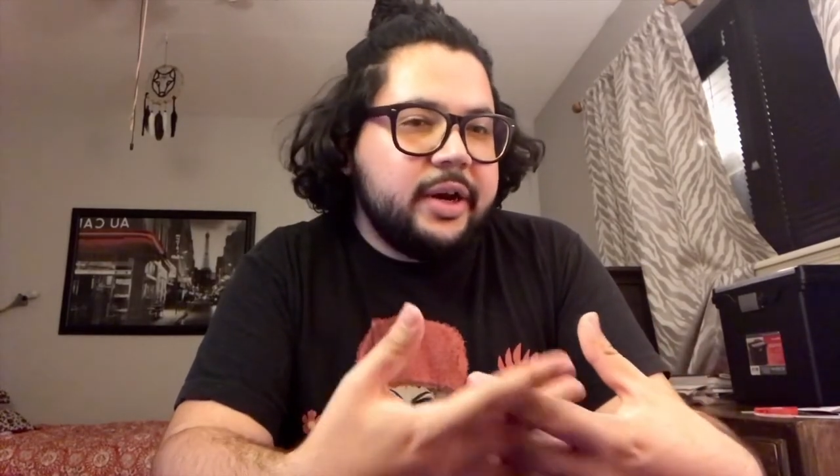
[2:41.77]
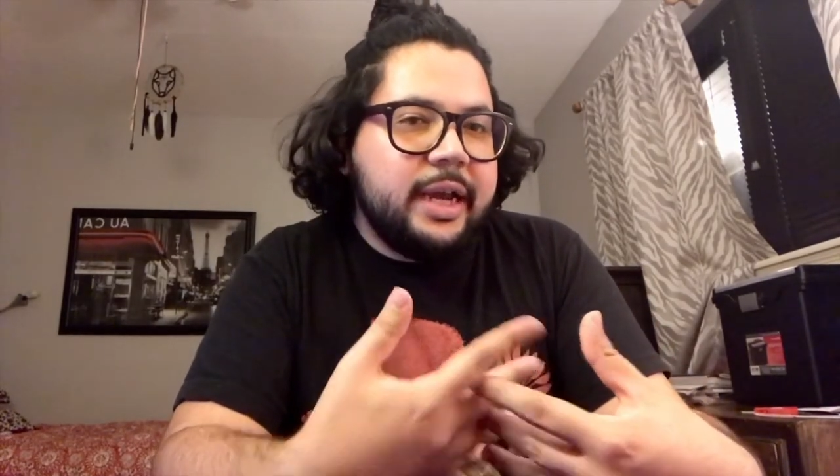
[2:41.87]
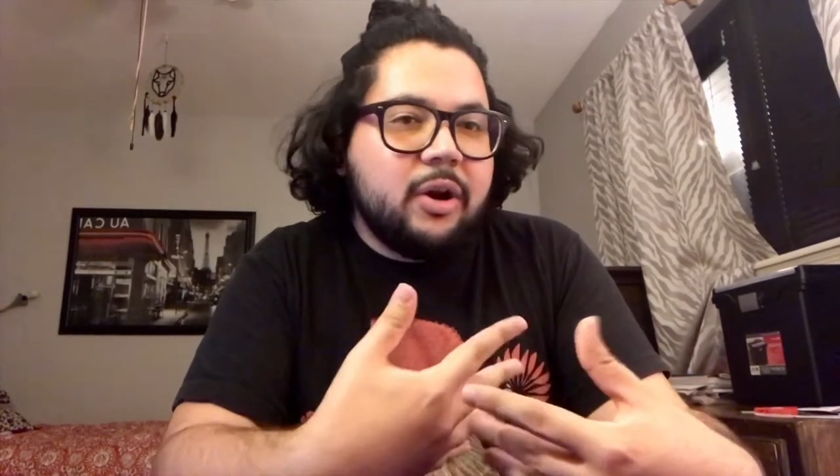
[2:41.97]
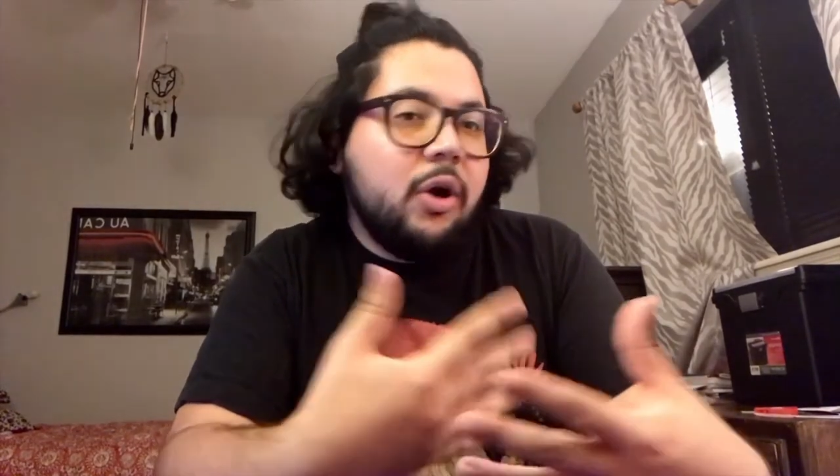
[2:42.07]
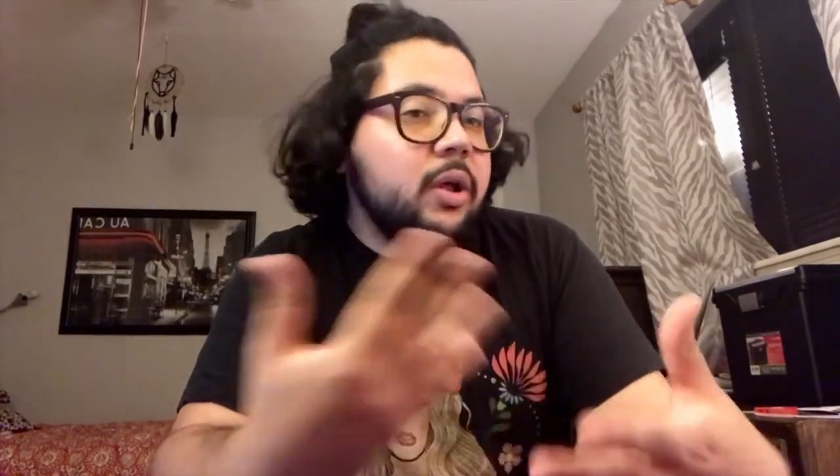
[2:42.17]
it
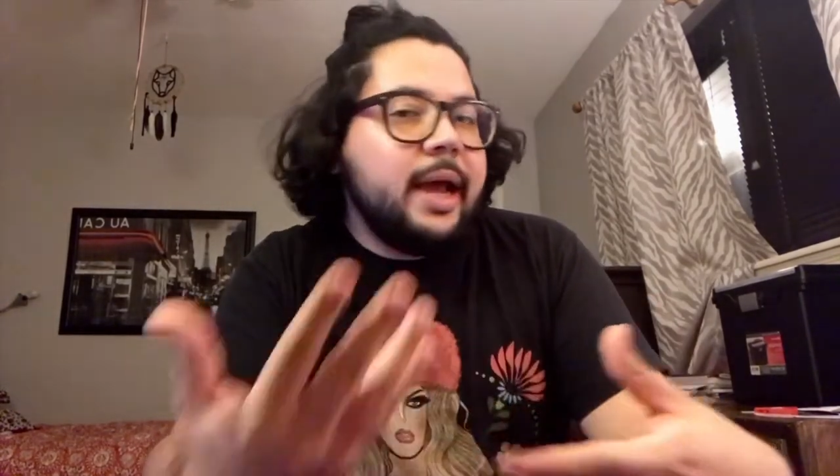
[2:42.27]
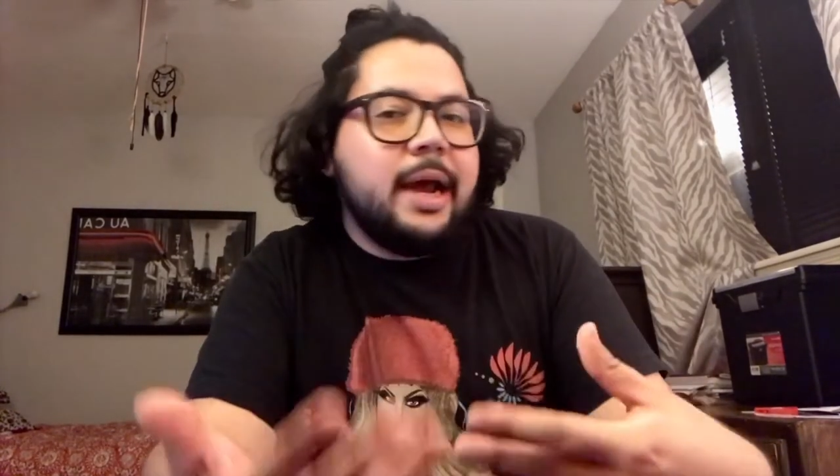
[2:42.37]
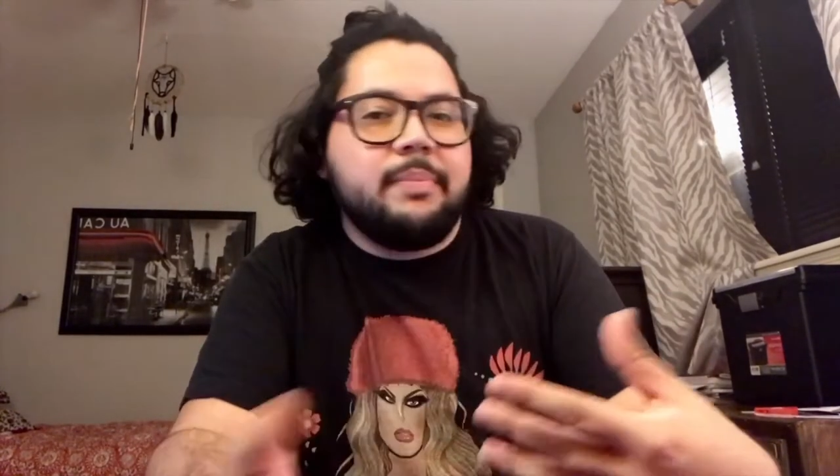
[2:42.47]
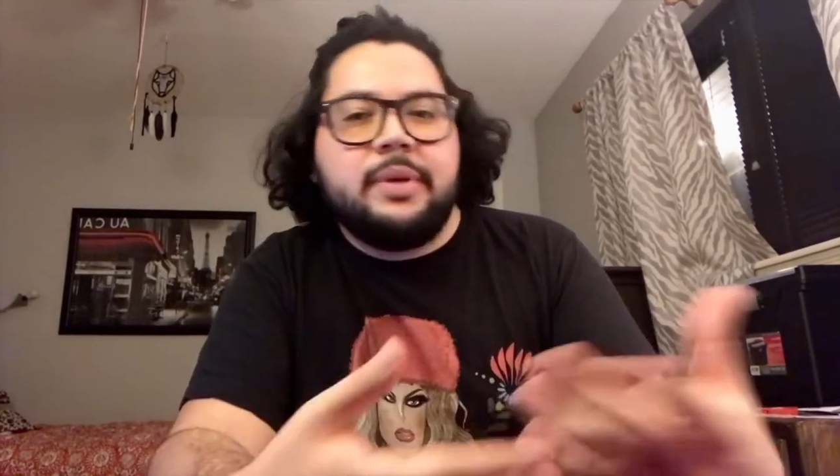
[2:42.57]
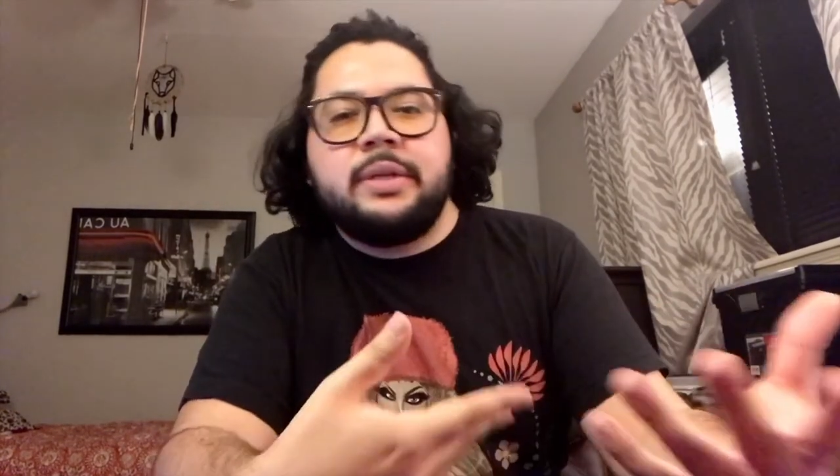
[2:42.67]
all
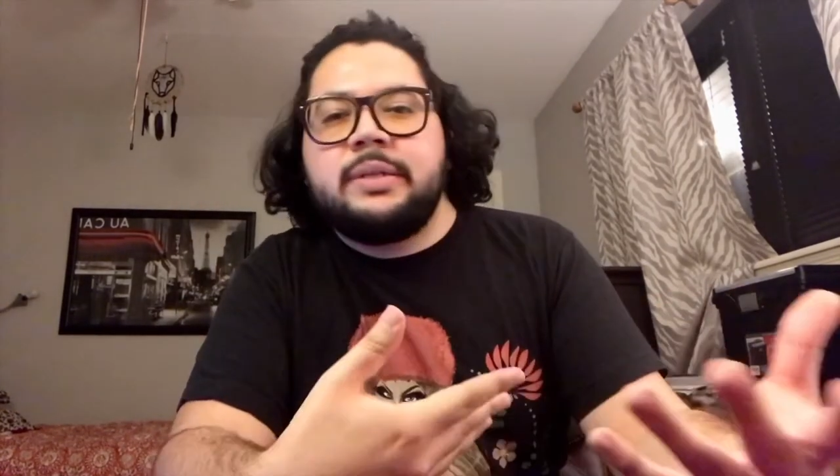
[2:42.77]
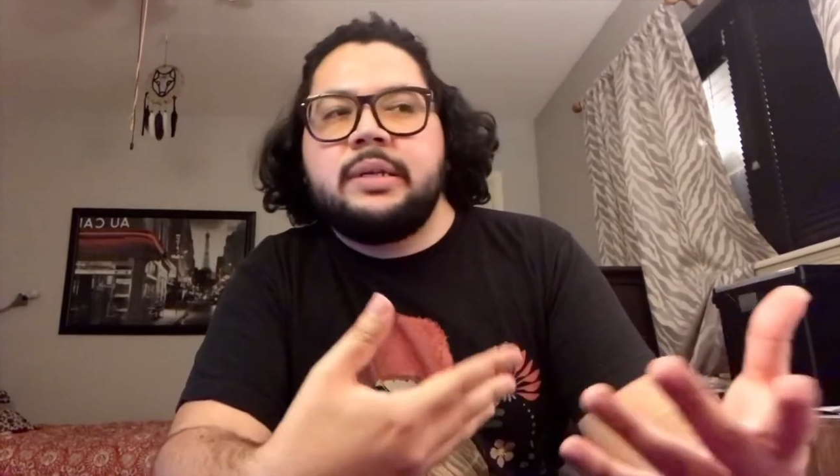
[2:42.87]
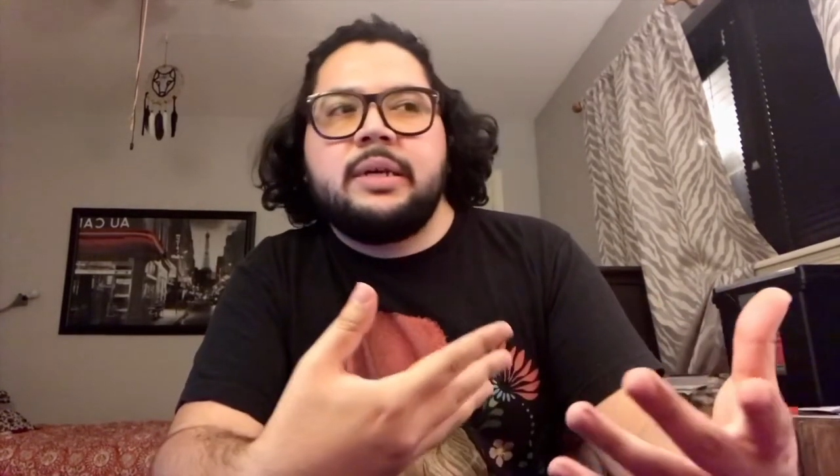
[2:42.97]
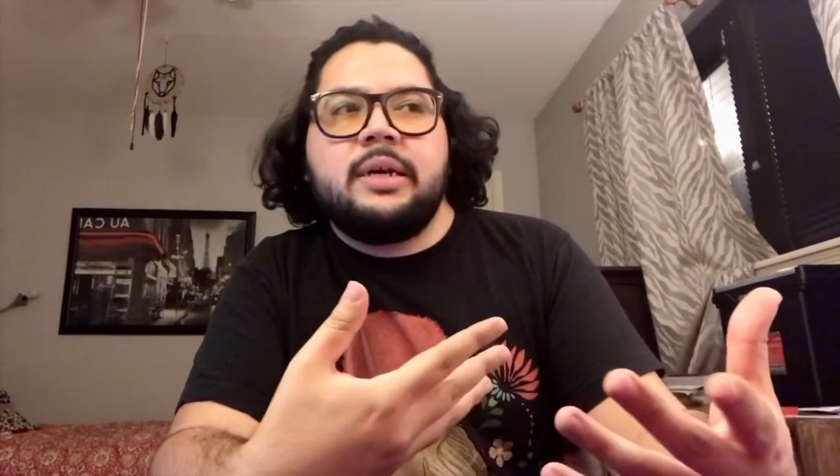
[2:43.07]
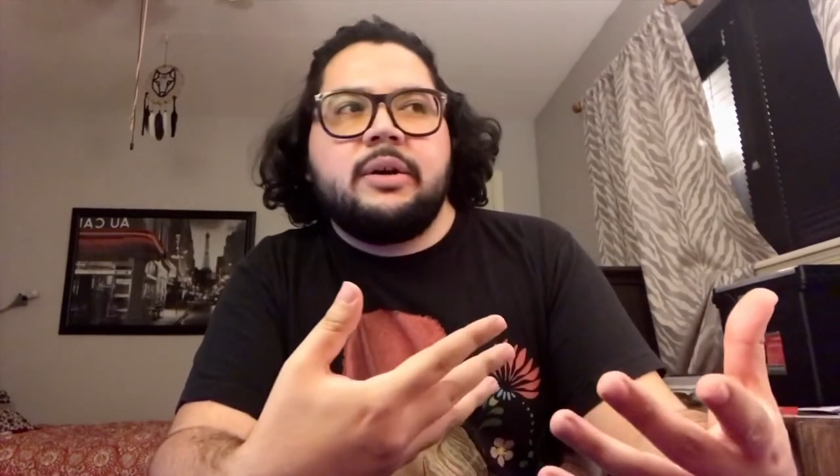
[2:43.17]
happened
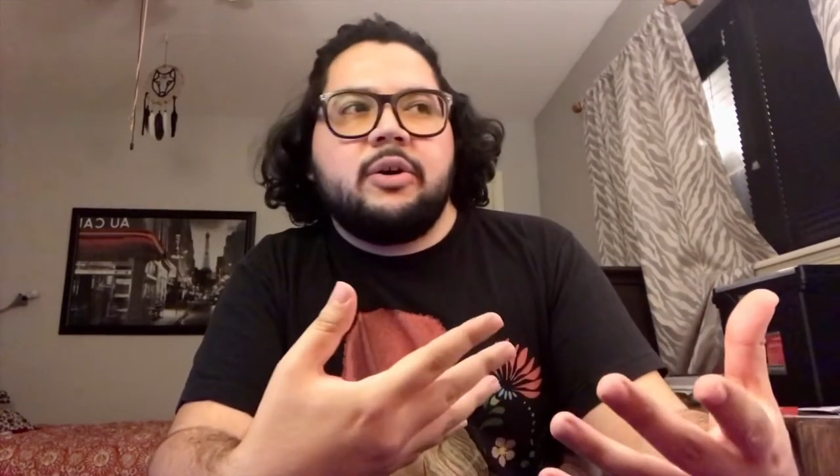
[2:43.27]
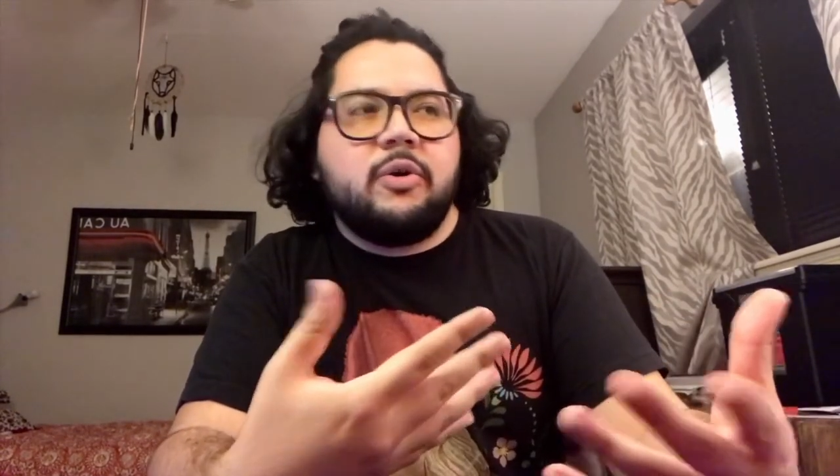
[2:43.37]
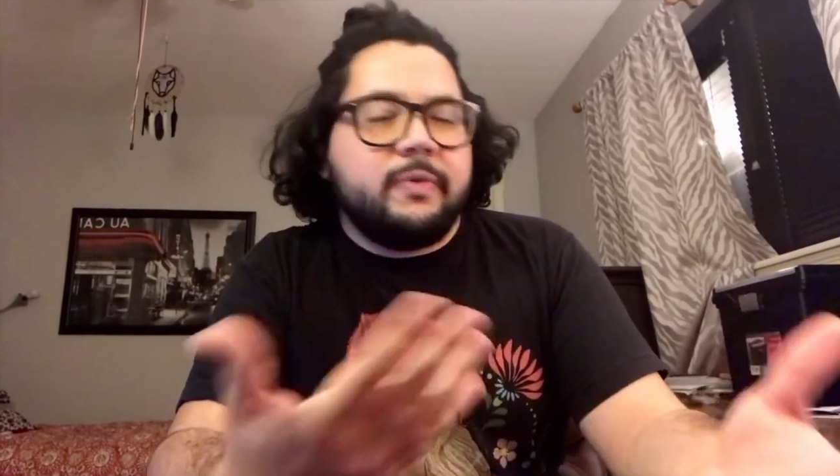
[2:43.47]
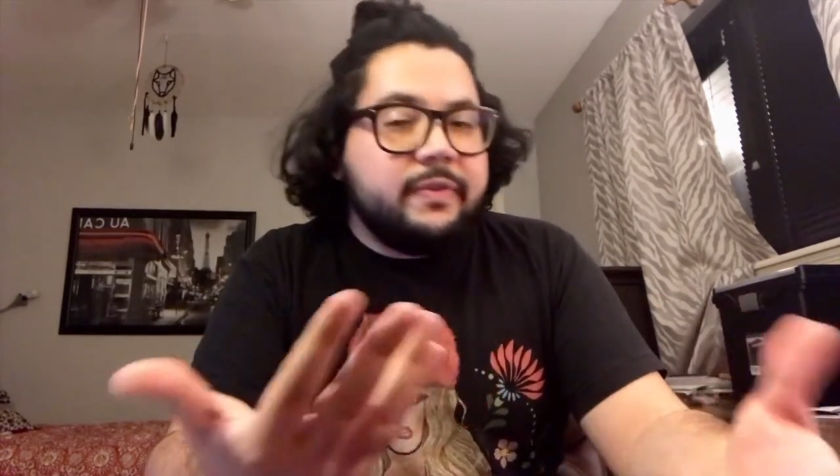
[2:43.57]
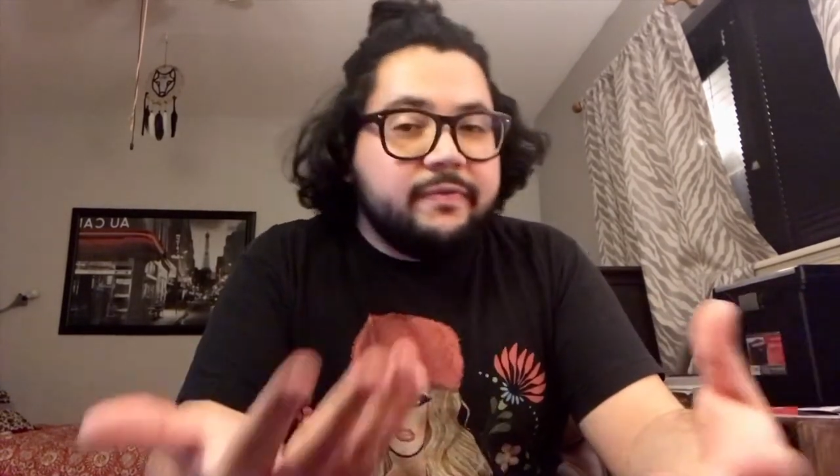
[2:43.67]

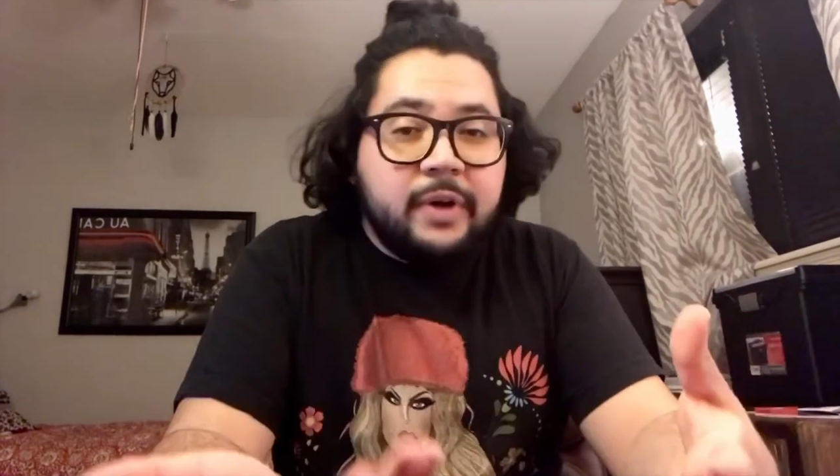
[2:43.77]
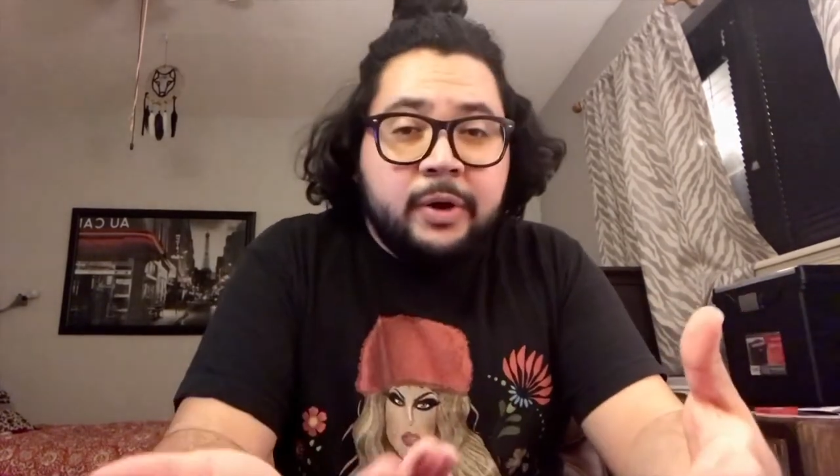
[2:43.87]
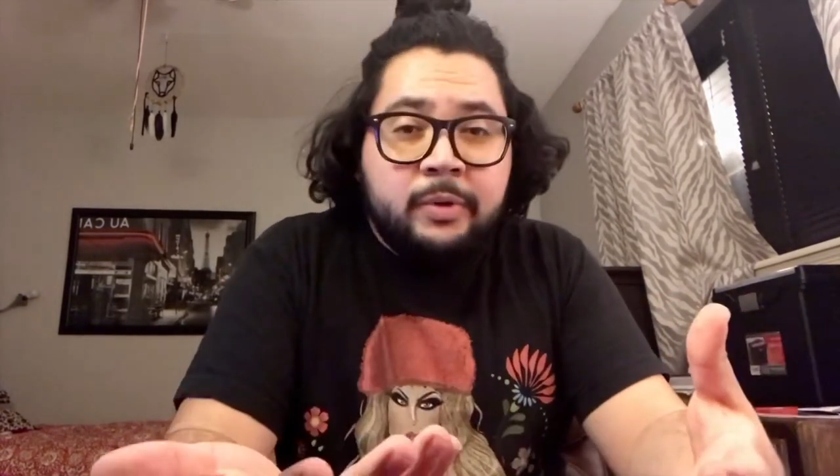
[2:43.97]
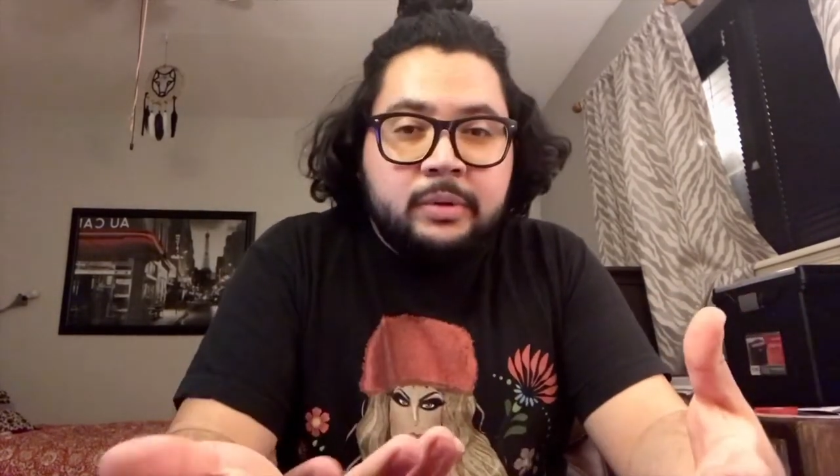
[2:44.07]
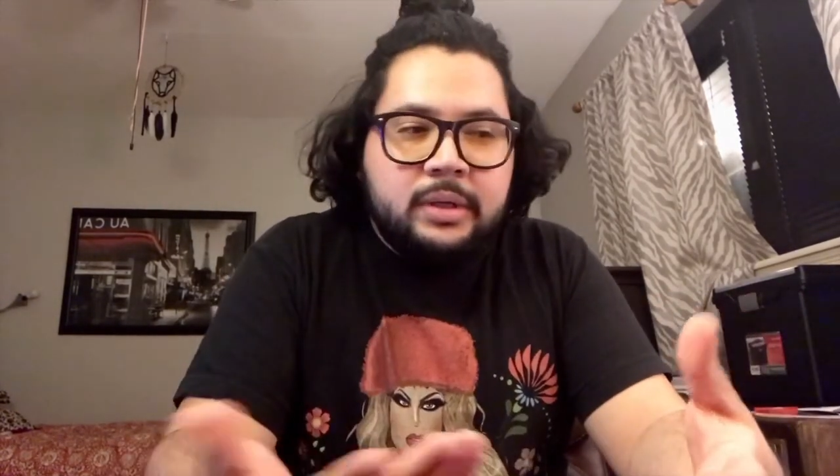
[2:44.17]
over the
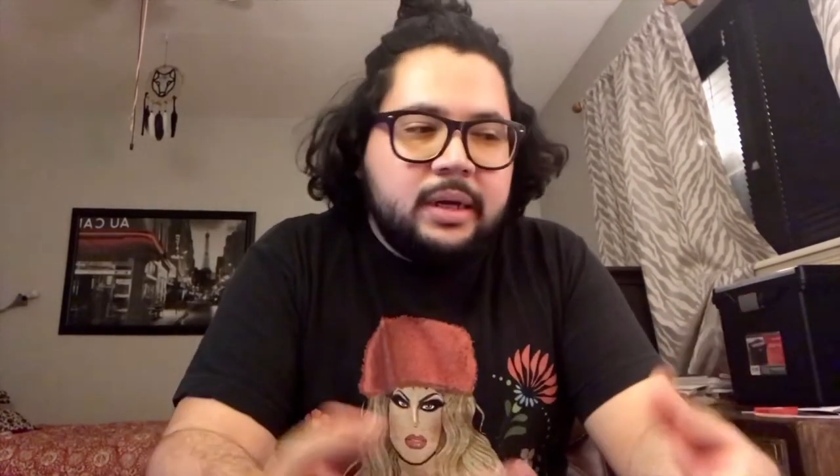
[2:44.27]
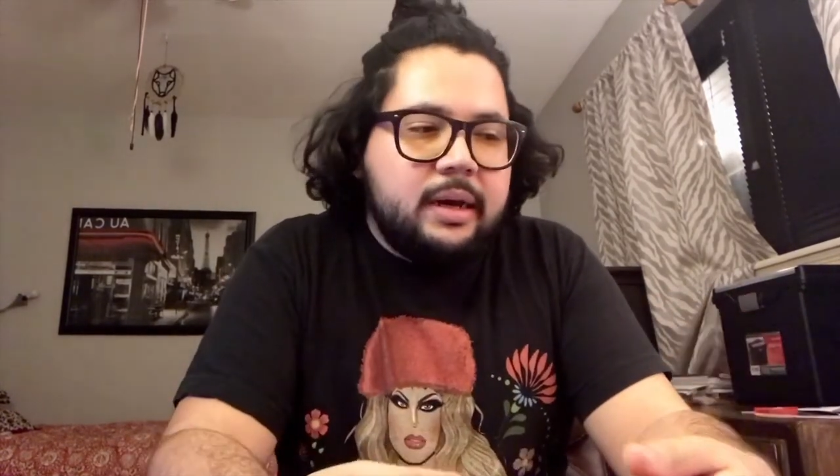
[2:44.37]
phone.